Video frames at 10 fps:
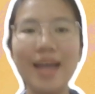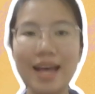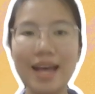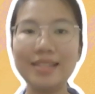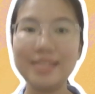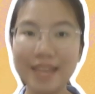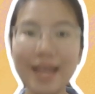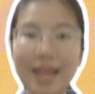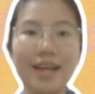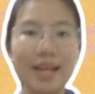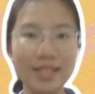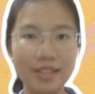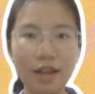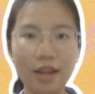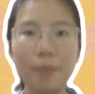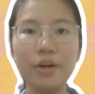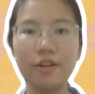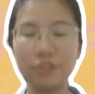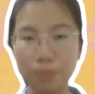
and Z is the number of